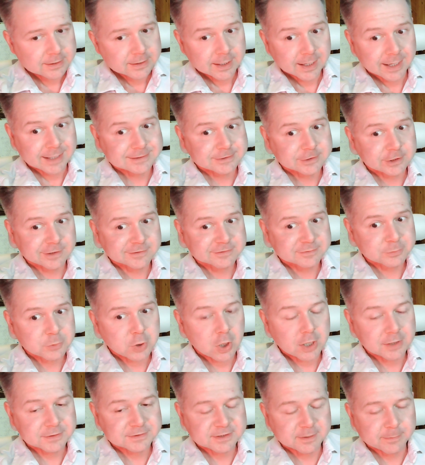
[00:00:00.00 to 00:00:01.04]
I still have some
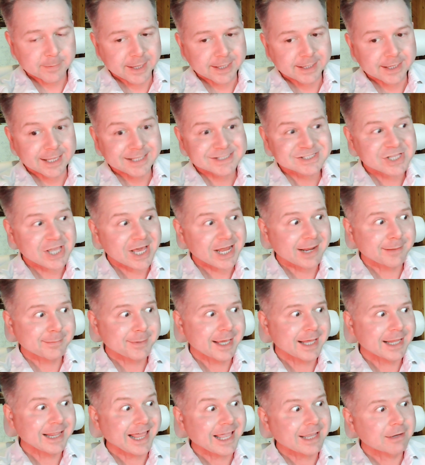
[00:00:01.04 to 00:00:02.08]
calls to make. It's going to be
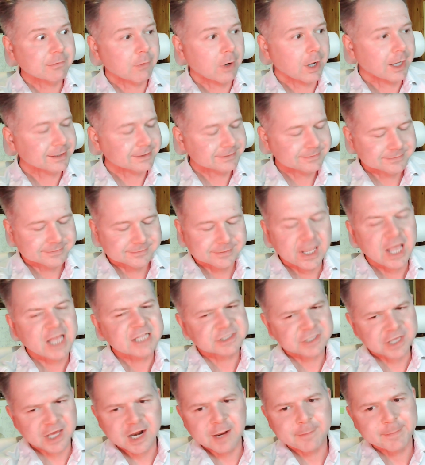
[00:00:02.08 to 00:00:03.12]
a late one. It's
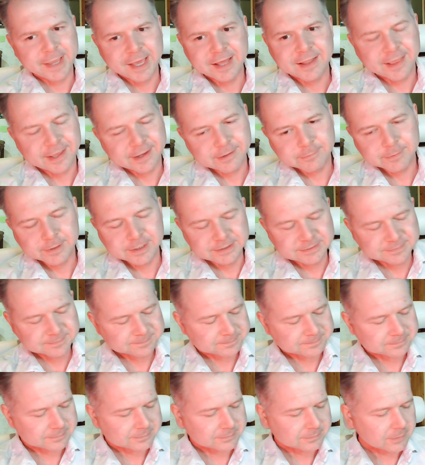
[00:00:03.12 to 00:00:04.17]
going to be a late one.
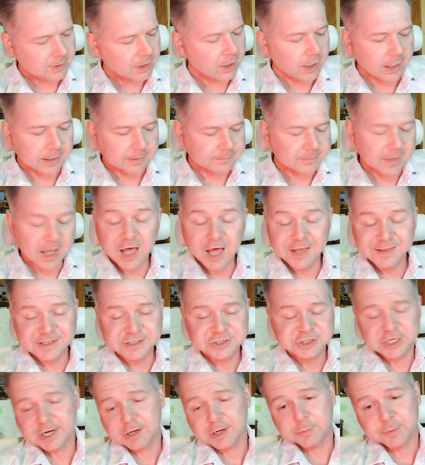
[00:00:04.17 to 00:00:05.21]
All right, on this
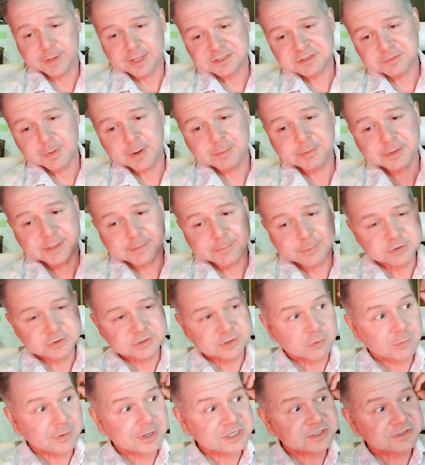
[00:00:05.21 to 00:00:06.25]
channel, we answer publicly
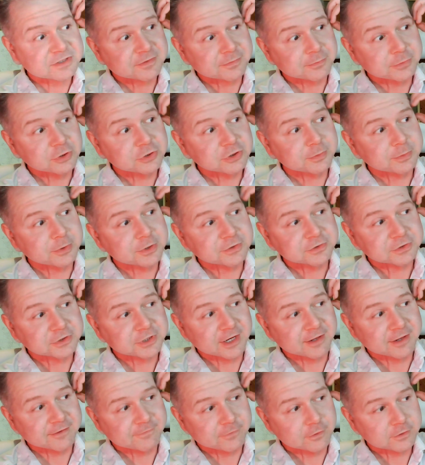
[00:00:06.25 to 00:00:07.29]
posted questions from YouTube users
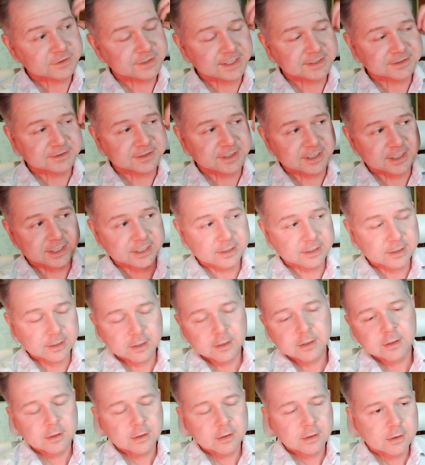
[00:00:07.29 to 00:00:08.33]
getting folks the answers they need
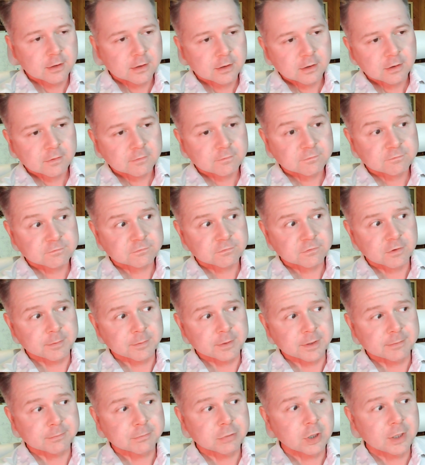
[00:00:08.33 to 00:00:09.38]
from an
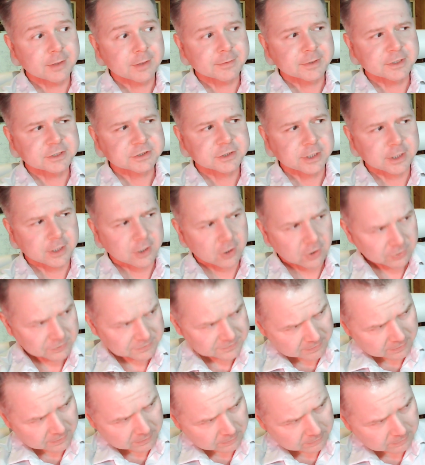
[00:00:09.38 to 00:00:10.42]
employment attorney.
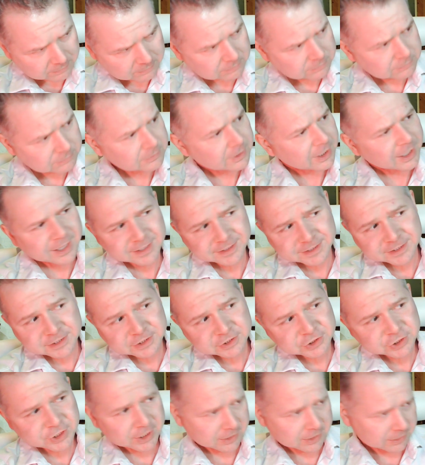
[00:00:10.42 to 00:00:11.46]
Also on this
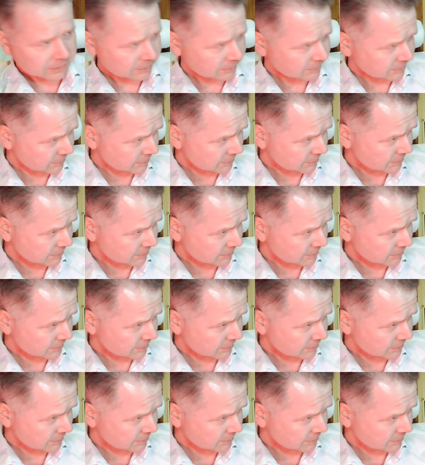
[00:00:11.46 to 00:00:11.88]
channel,